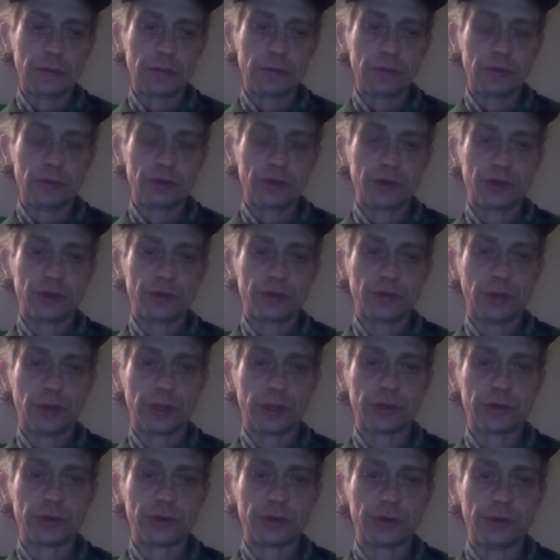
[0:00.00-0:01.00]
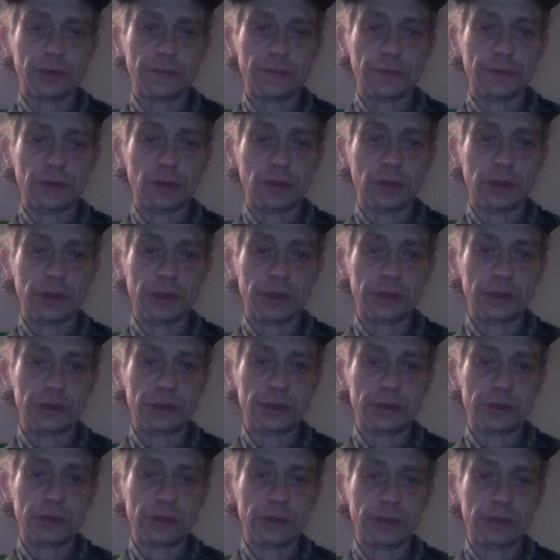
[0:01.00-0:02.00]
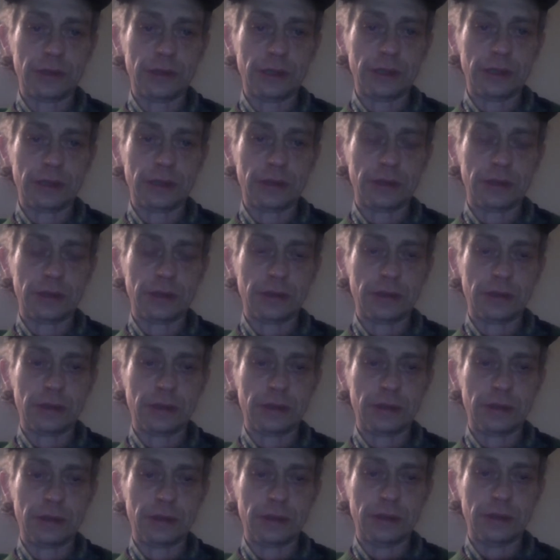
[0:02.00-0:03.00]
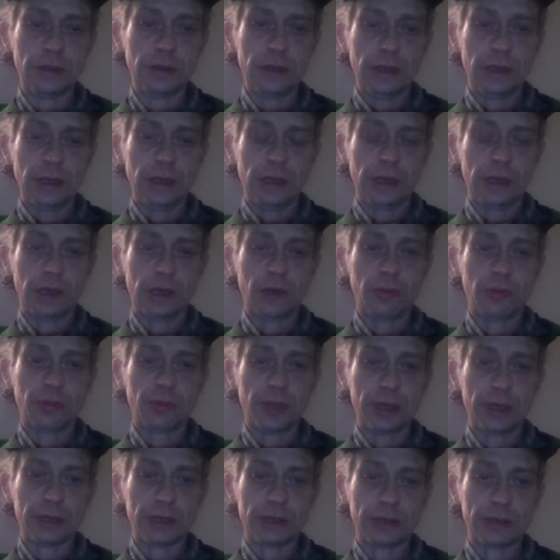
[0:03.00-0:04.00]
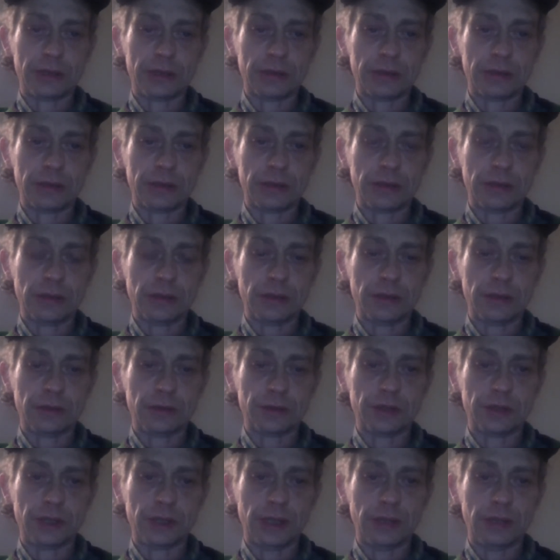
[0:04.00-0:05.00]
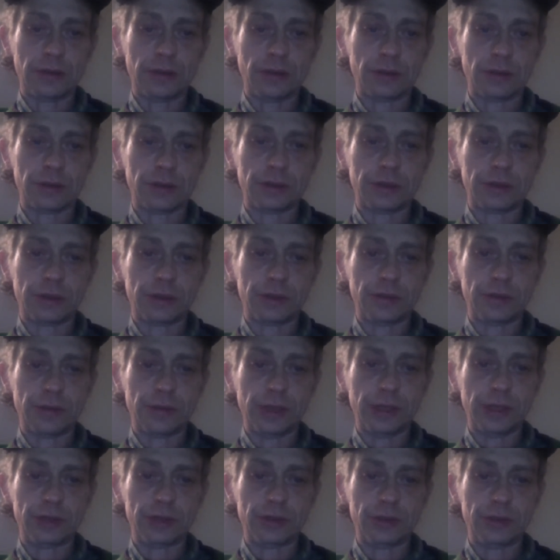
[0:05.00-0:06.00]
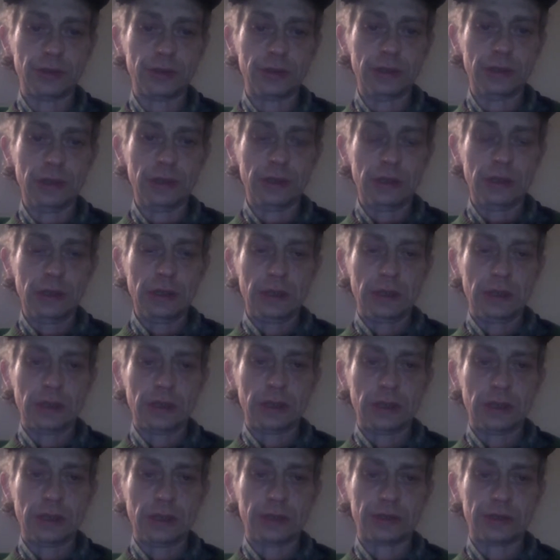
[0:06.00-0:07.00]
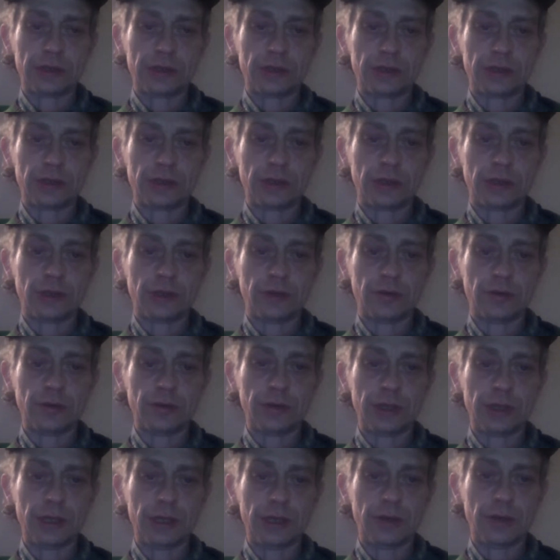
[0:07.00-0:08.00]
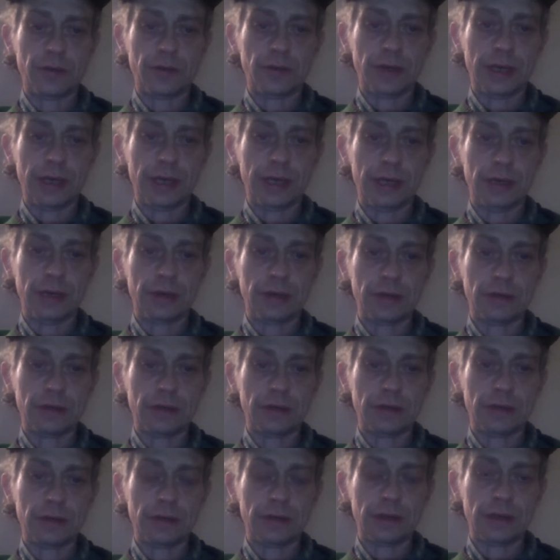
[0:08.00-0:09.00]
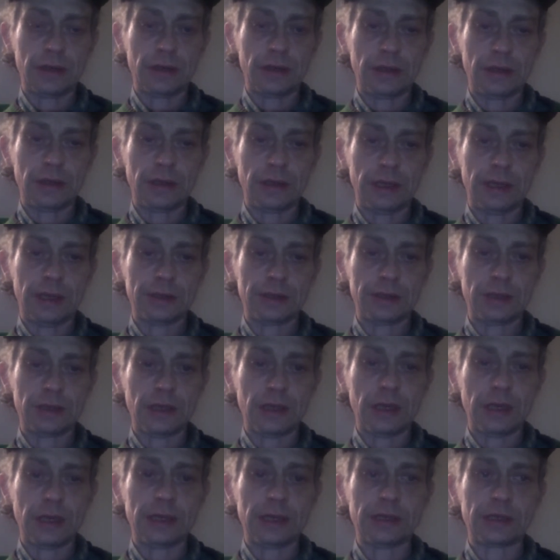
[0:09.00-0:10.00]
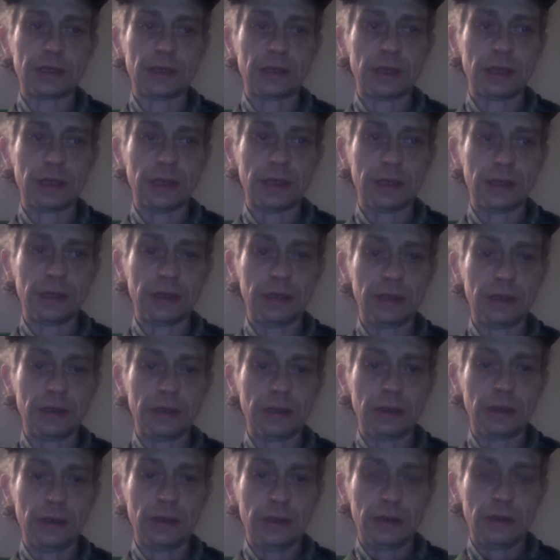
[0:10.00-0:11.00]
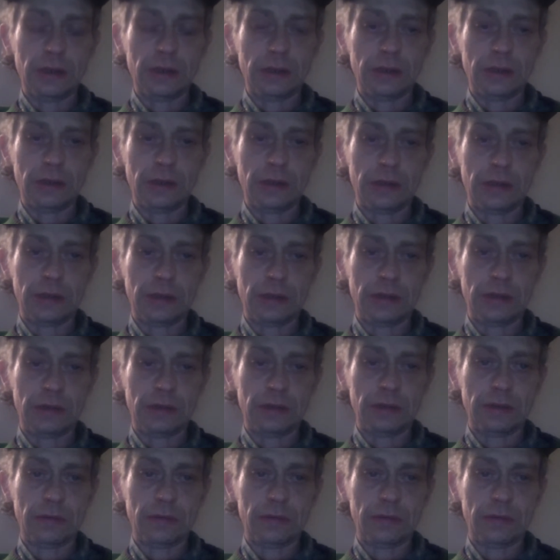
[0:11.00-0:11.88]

structures of knowledge that help us understand our situation, security grade as an isolated uh,